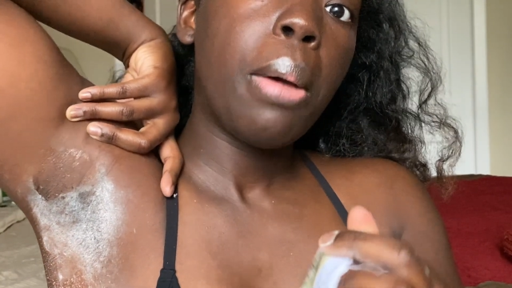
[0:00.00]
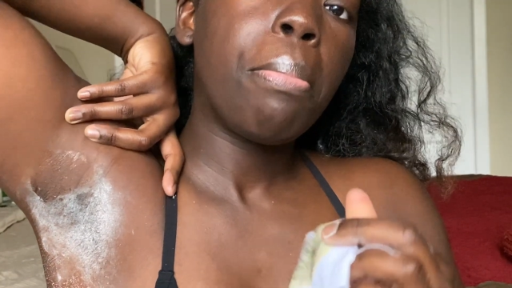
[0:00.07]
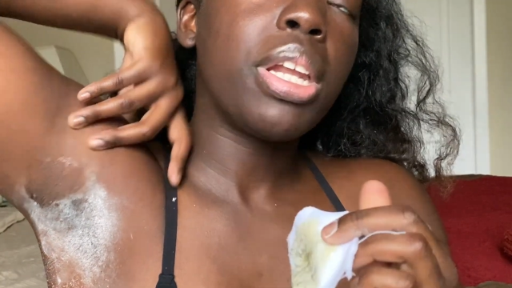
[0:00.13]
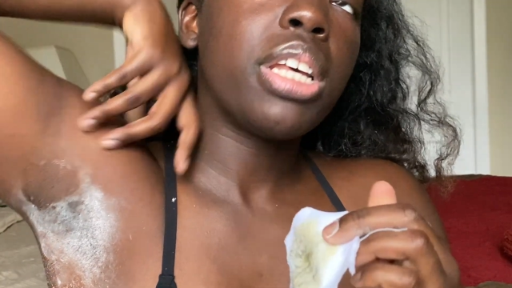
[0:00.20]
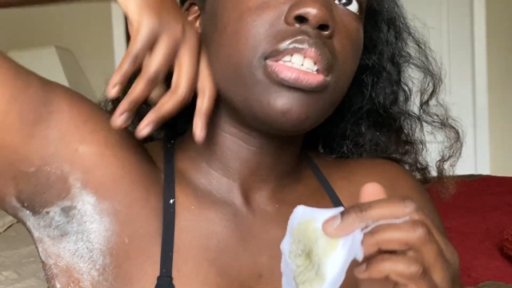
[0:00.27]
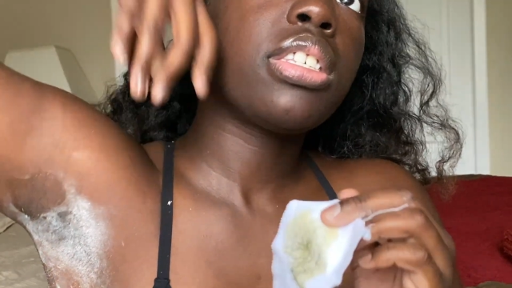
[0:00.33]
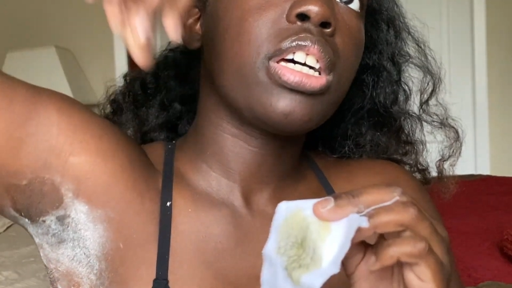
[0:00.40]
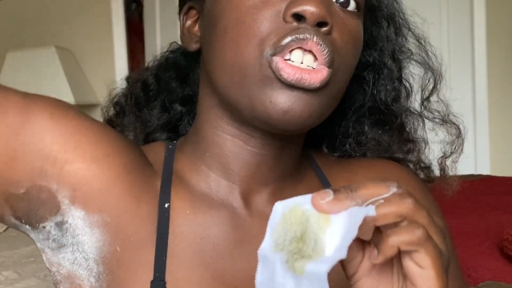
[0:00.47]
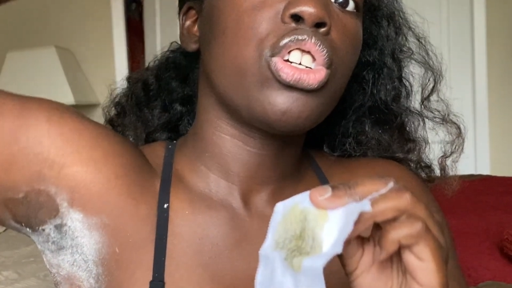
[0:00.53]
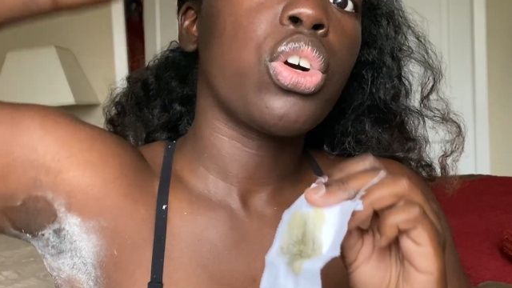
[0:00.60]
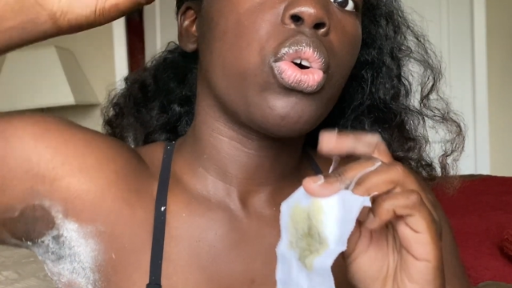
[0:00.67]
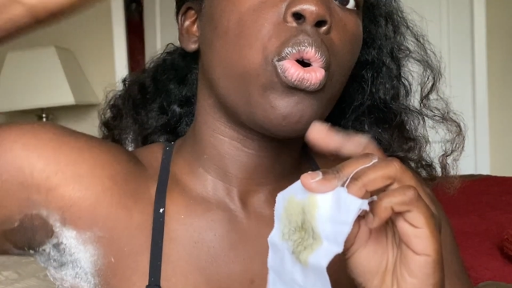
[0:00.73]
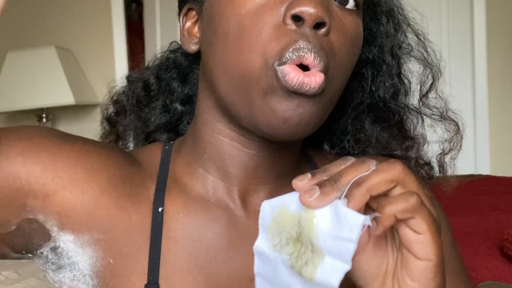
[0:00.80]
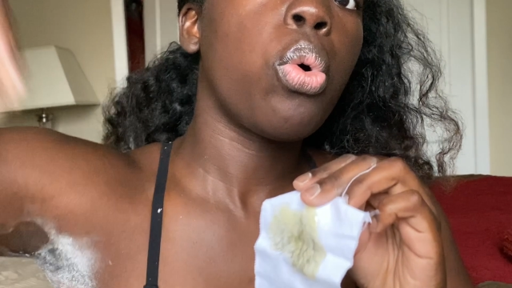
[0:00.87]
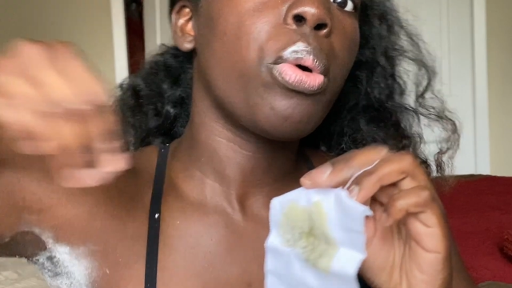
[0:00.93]
but it's such a
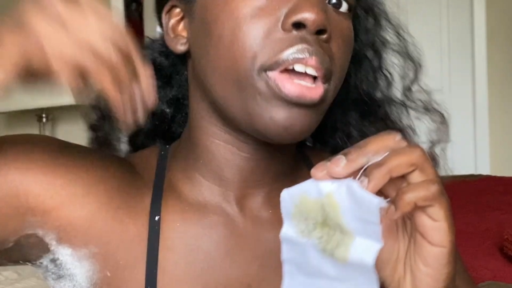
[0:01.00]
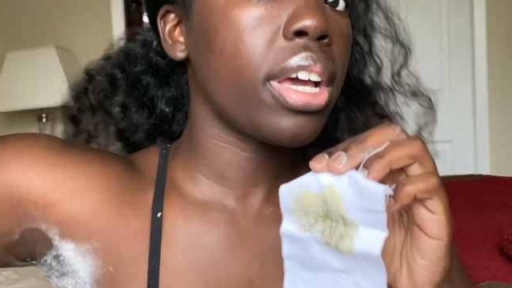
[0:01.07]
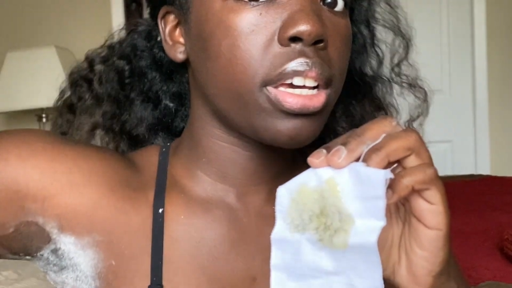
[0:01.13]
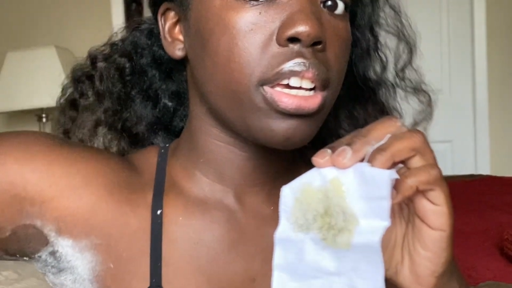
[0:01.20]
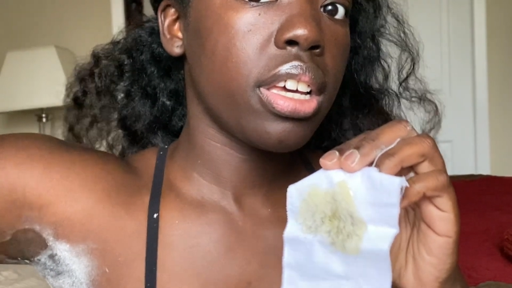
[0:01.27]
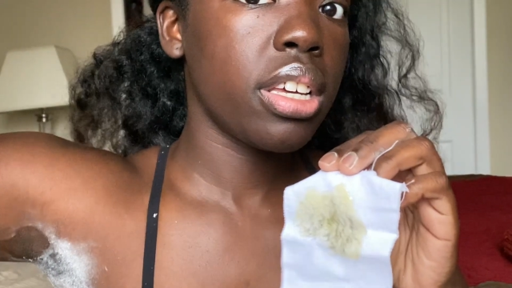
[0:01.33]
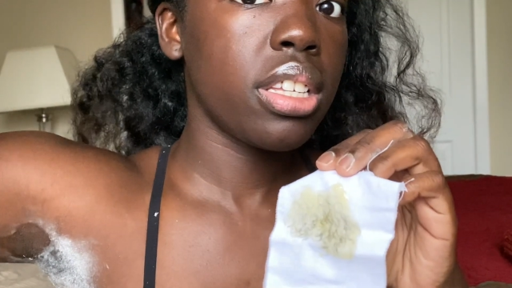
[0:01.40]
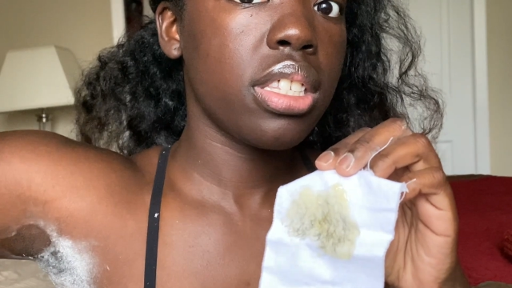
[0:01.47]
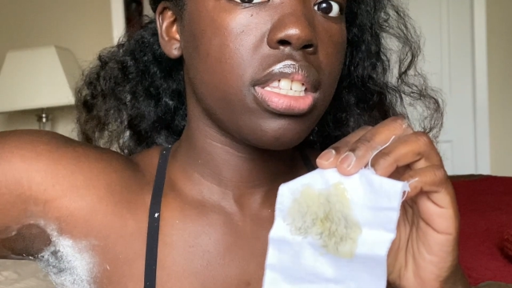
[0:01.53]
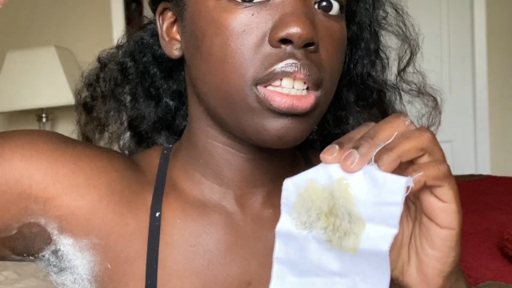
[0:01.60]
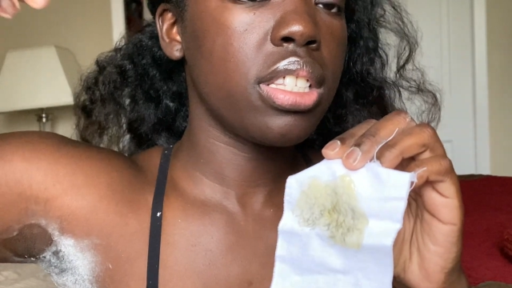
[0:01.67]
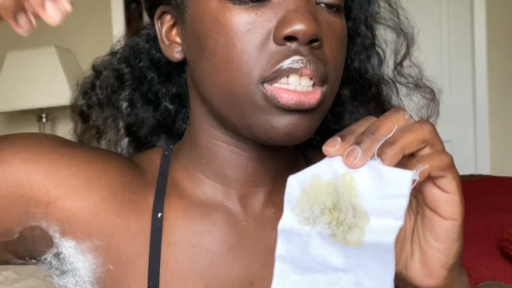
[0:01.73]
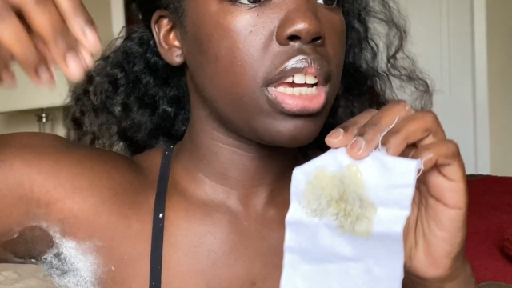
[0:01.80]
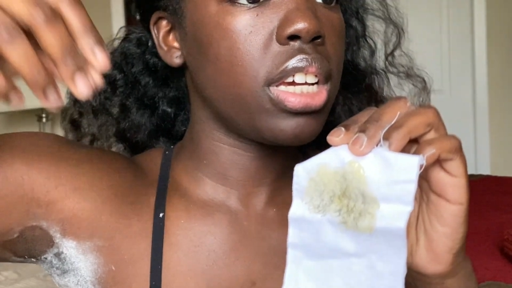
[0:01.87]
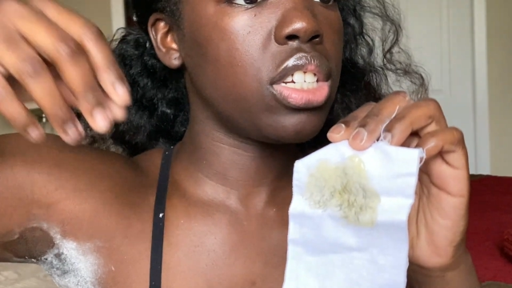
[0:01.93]
quick
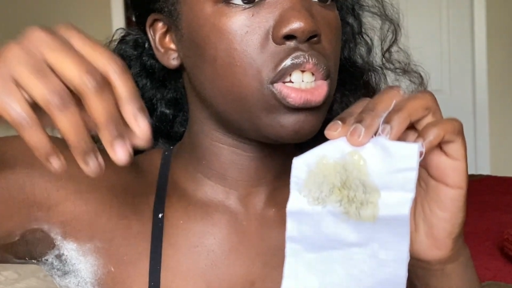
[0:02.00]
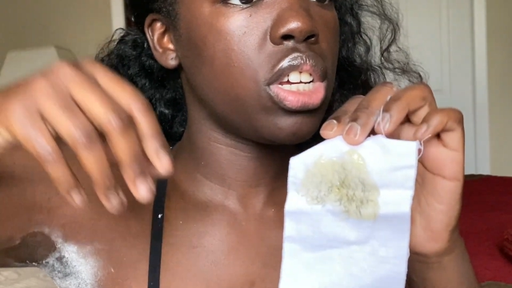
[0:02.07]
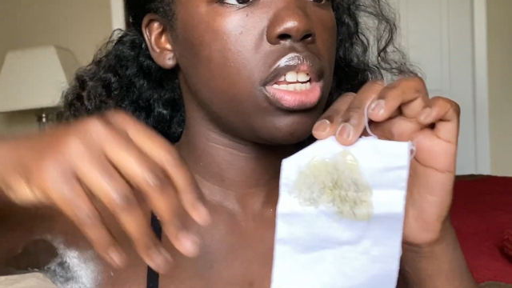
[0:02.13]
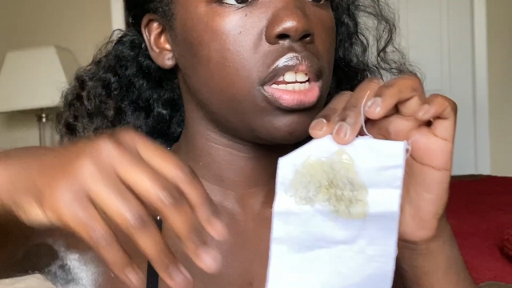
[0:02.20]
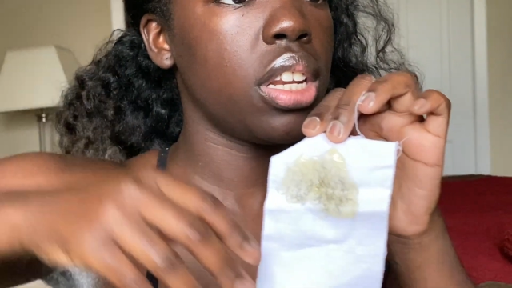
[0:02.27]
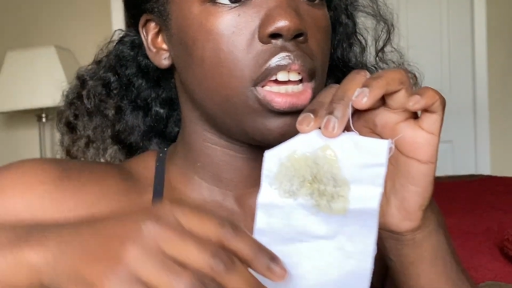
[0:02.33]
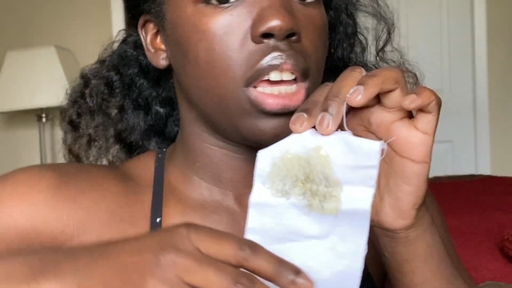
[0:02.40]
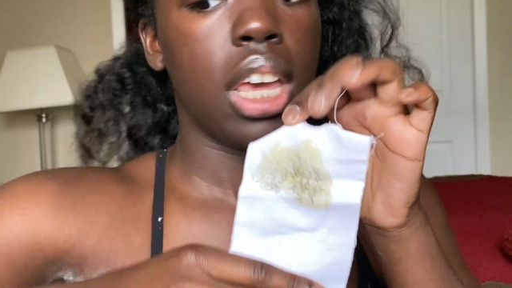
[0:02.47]
sensation.